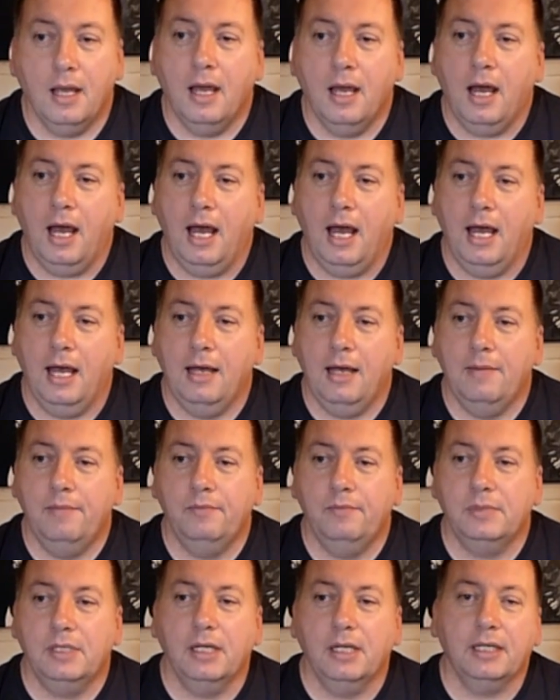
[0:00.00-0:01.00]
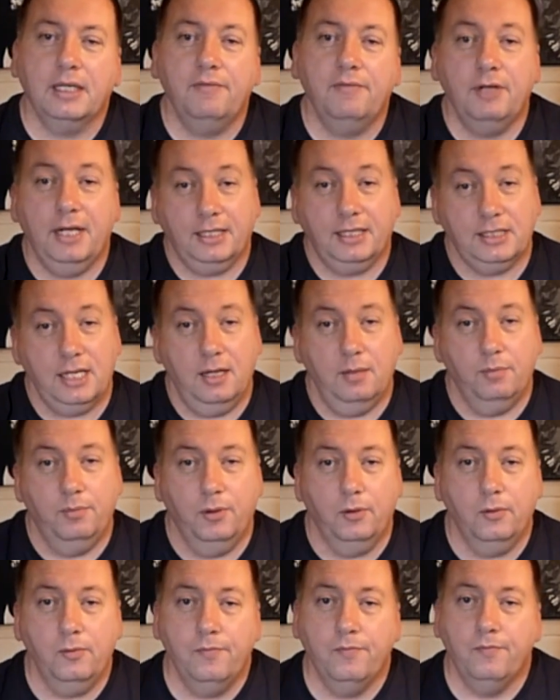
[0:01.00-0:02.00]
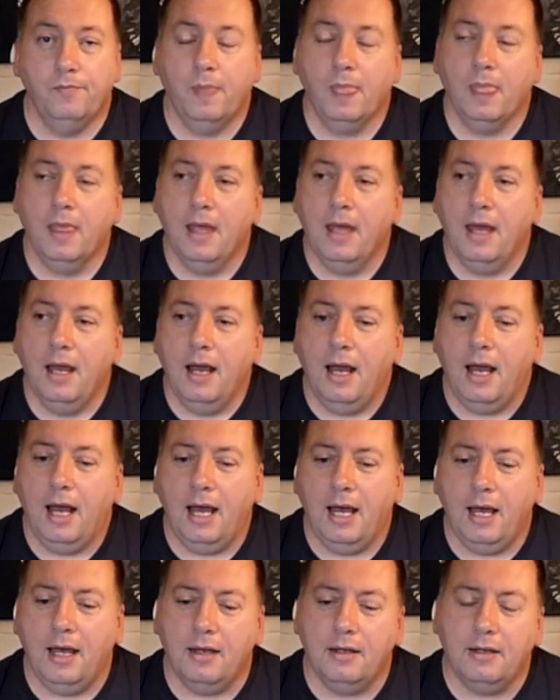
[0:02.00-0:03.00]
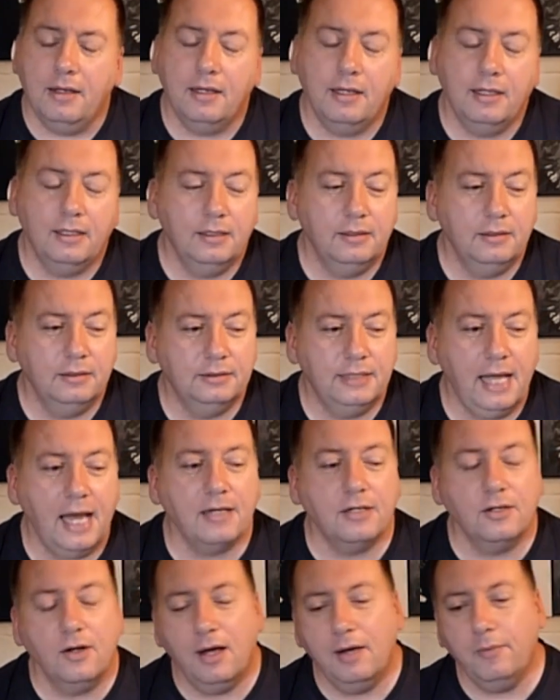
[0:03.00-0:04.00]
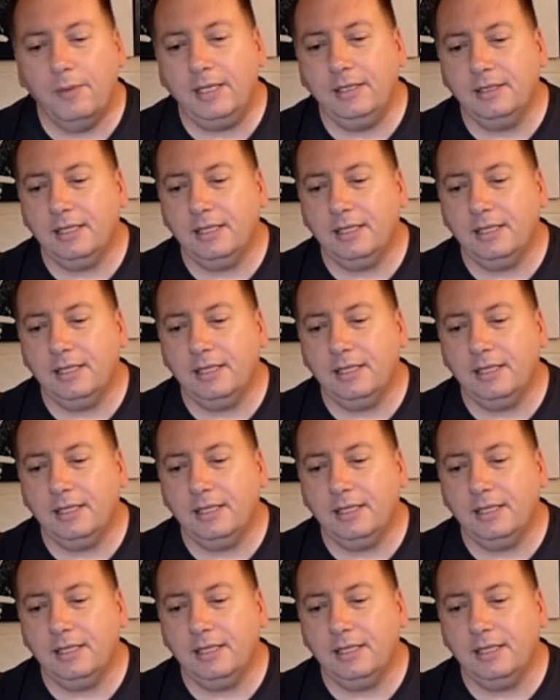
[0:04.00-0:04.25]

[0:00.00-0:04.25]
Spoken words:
Give you an example, Dad and I went